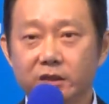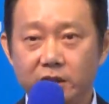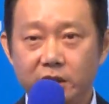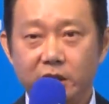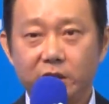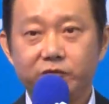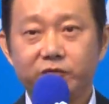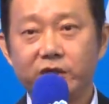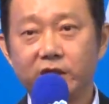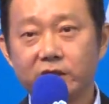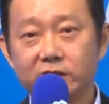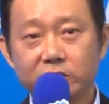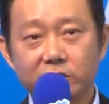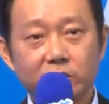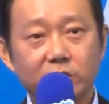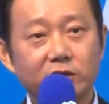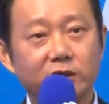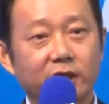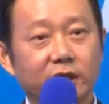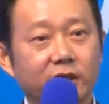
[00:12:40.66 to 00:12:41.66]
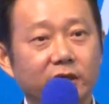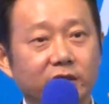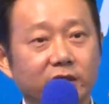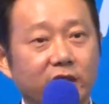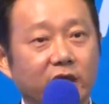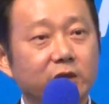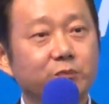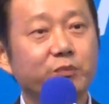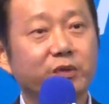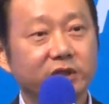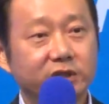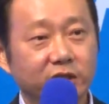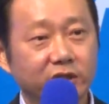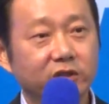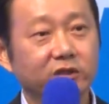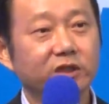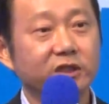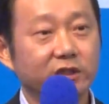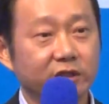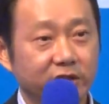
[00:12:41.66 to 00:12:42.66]
if they grow like a 10%
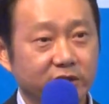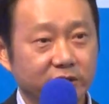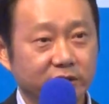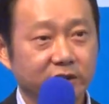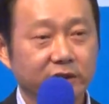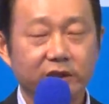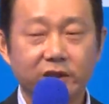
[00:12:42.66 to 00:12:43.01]
a year,